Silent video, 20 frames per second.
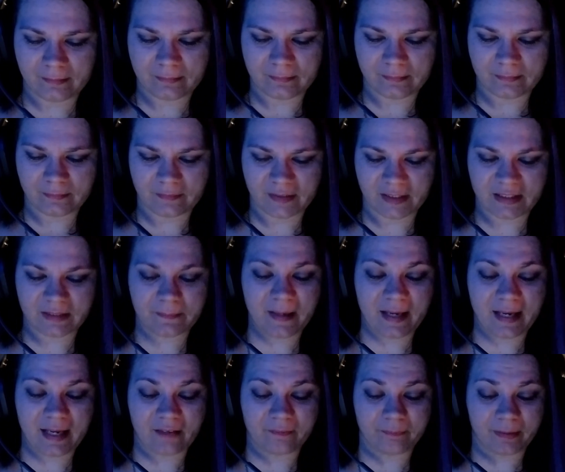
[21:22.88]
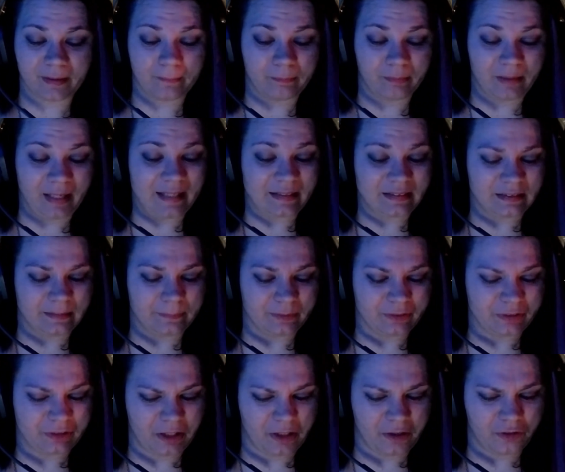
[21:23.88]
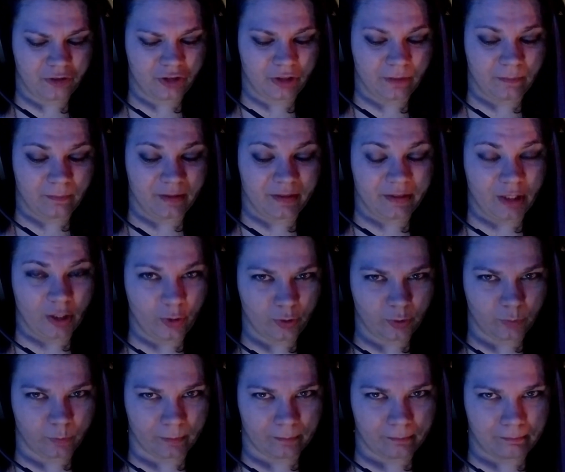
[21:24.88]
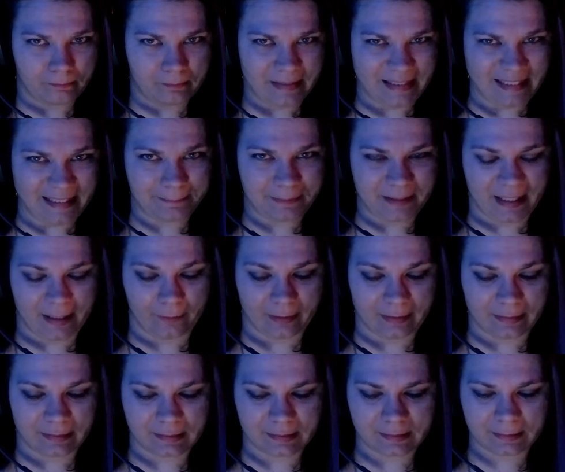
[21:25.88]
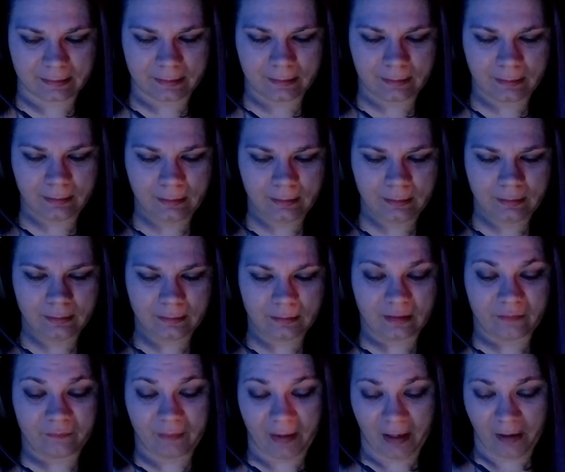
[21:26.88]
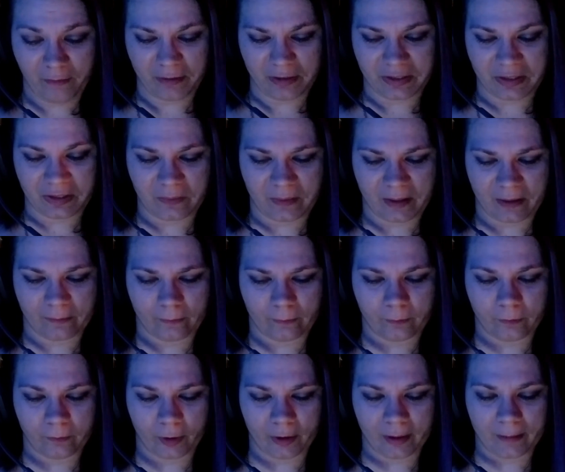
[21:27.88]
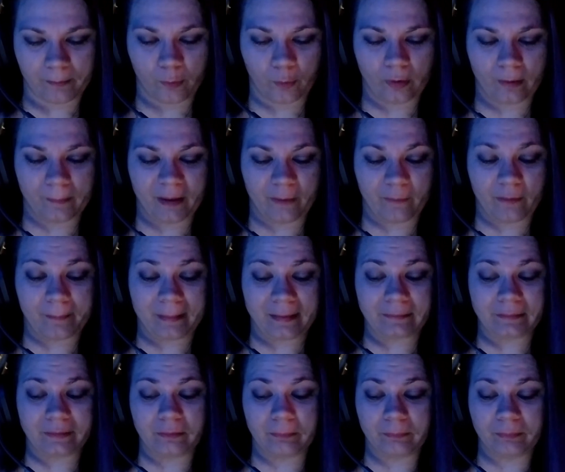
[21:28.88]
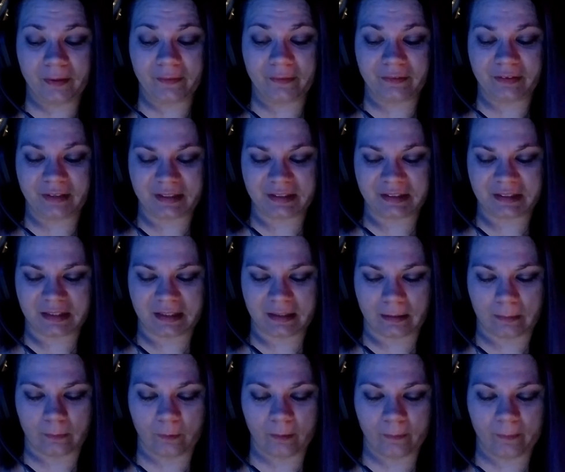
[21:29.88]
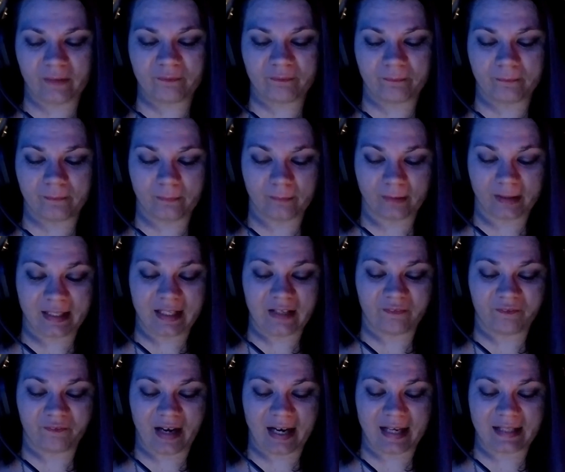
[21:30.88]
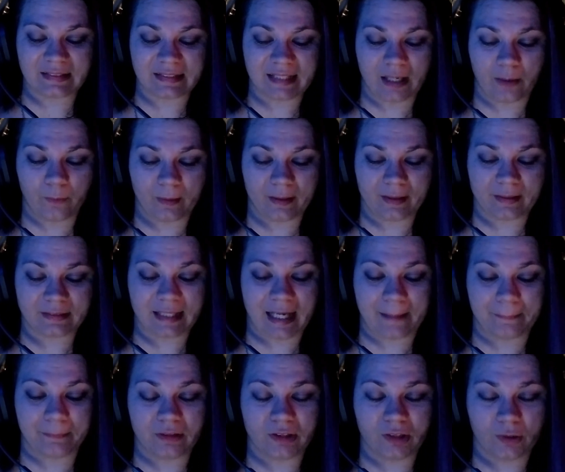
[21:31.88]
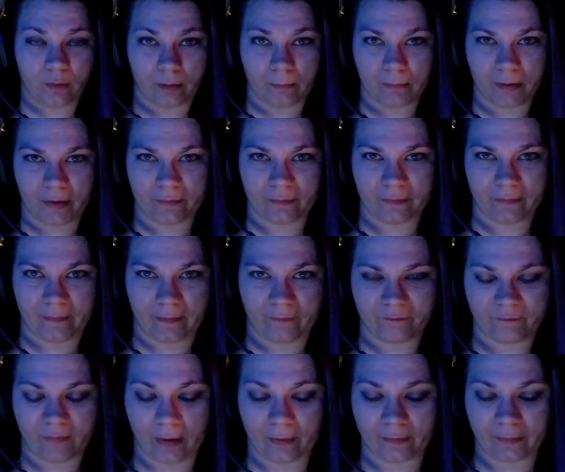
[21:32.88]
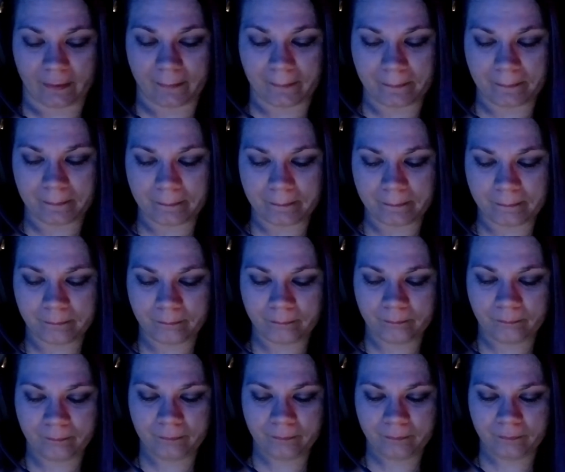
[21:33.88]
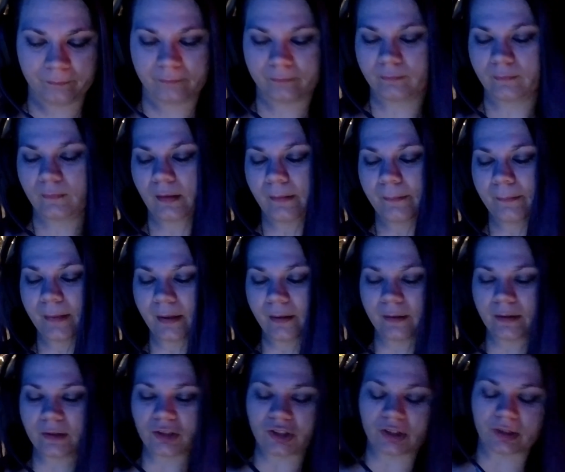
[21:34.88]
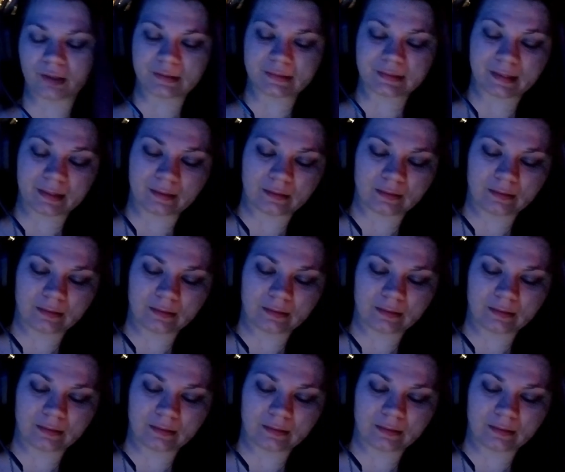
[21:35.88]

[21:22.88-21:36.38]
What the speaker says: This may have been Black Temple's coach, but those were my parents. If I were you, I'd worry more about what my little brother does to him when he finds out what has happened to our mother and our father." Baron shook his head.